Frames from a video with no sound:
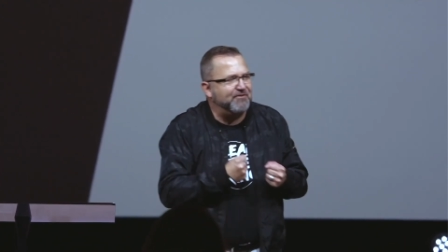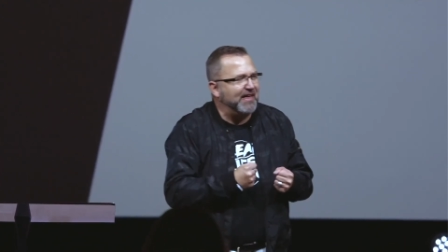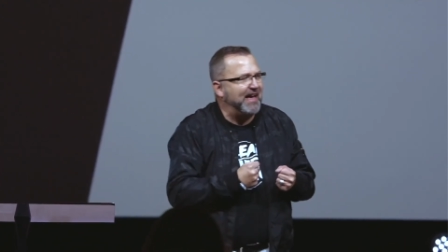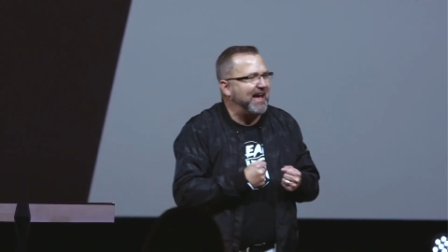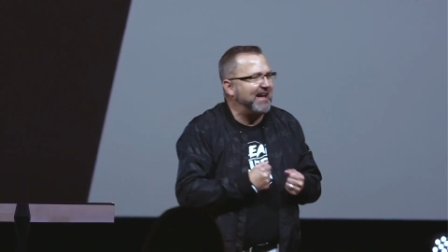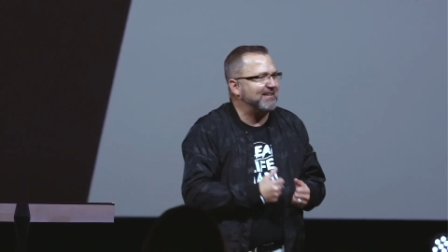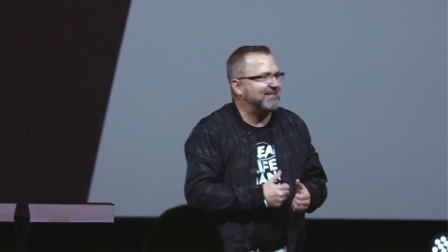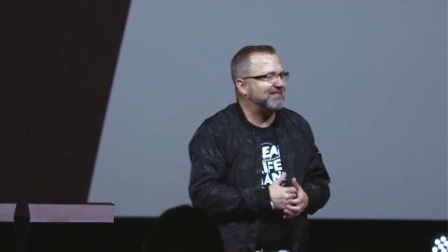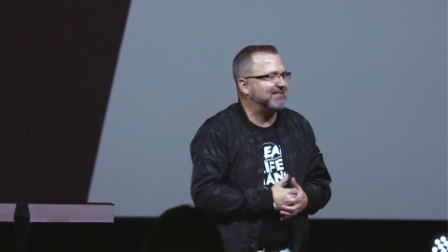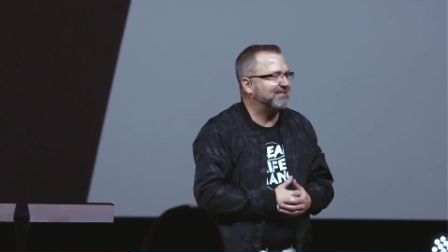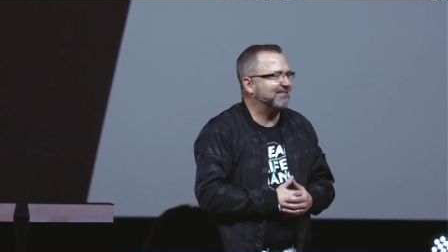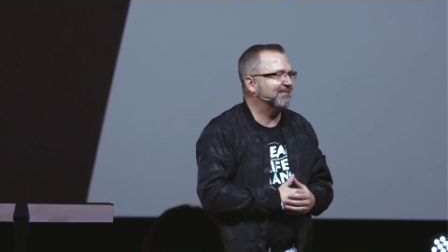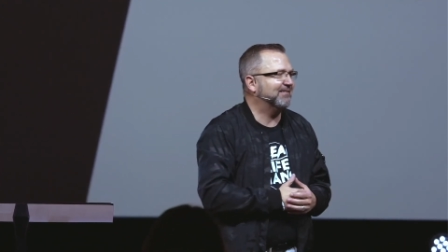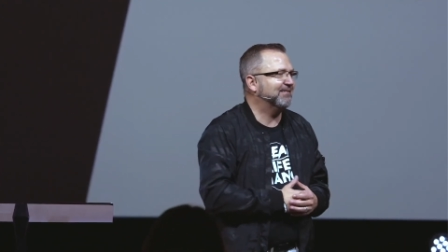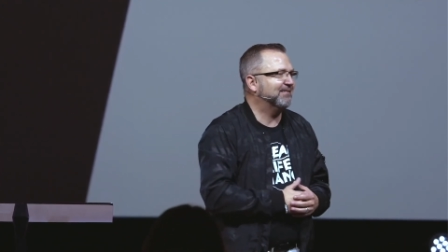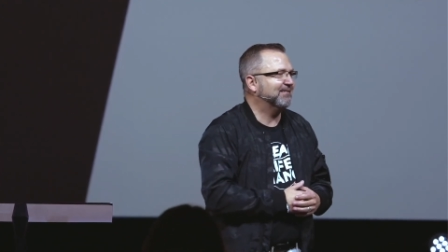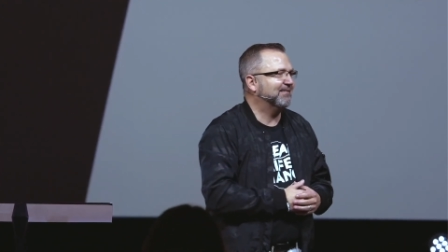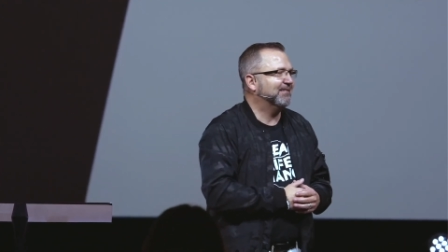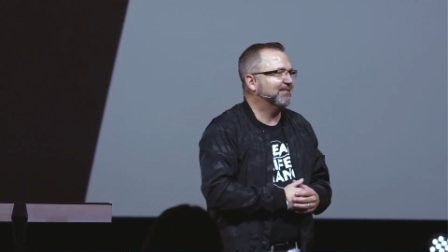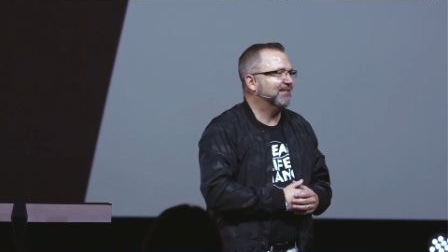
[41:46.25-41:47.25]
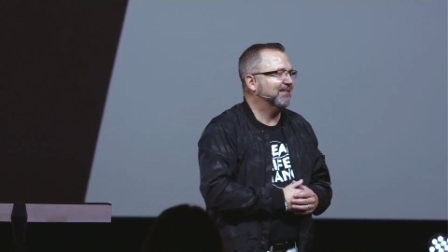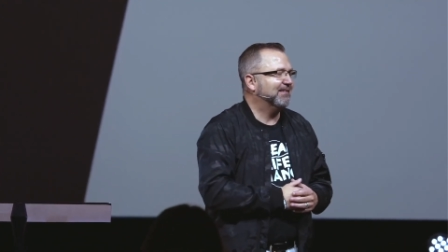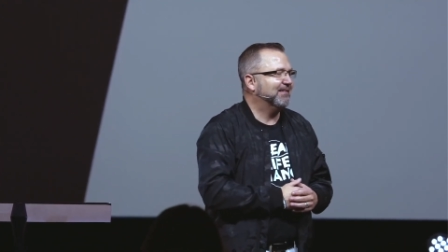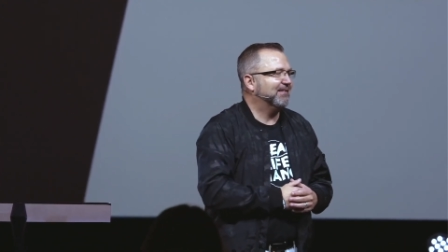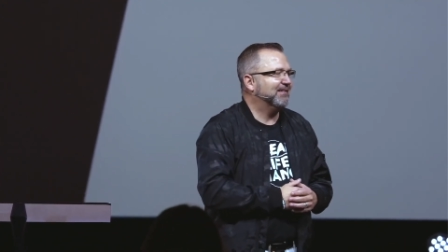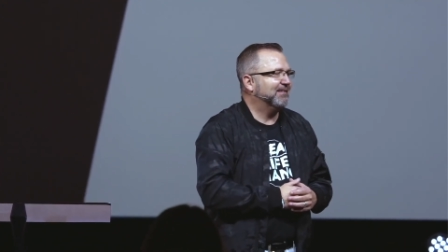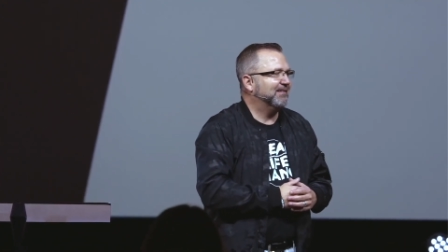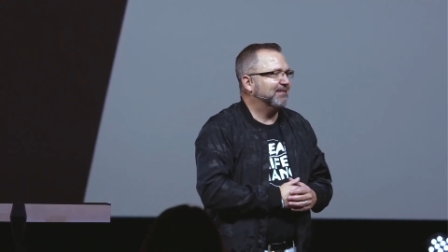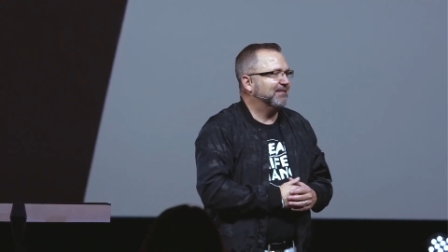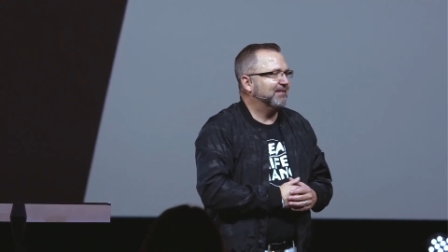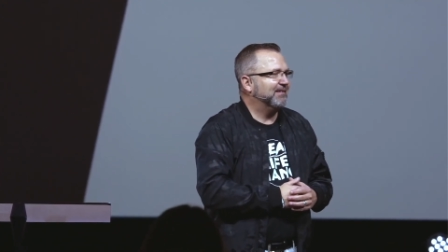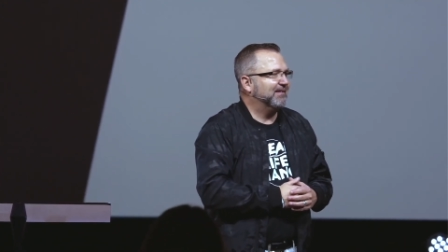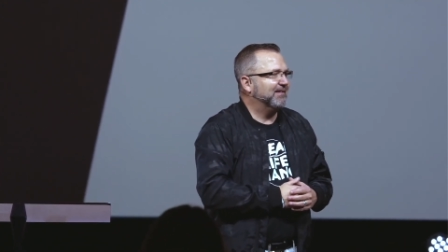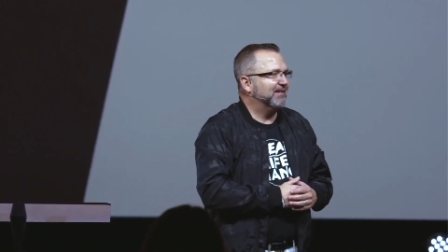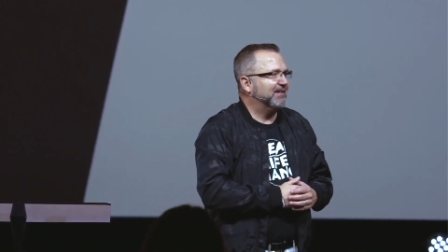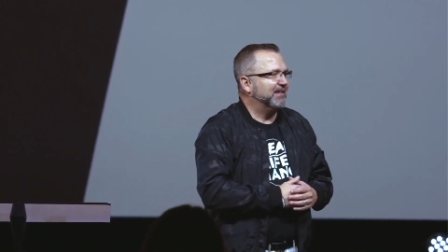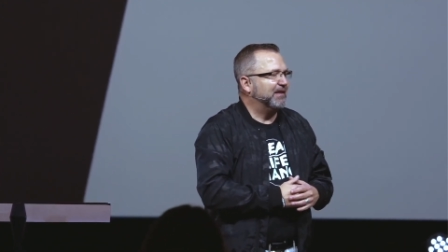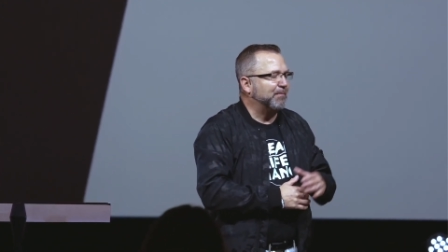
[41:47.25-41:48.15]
that.